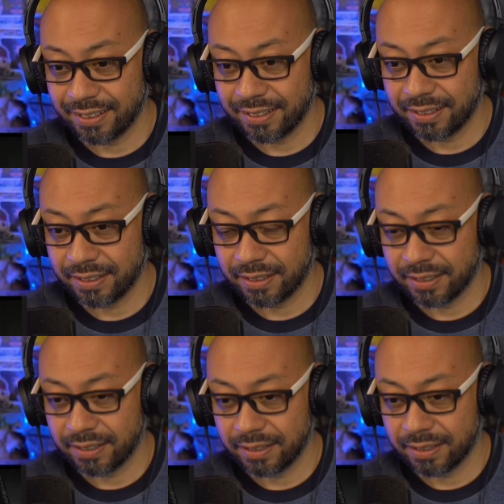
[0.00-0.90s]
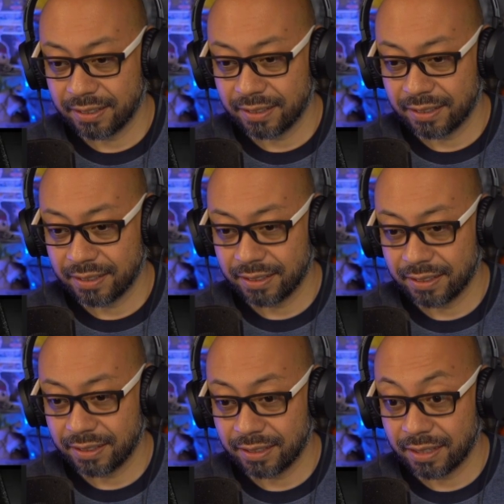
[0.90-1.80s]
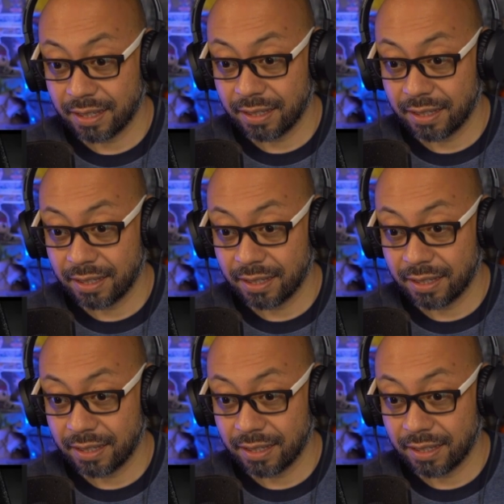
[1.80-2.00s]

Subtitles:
No one is speaking in this clip.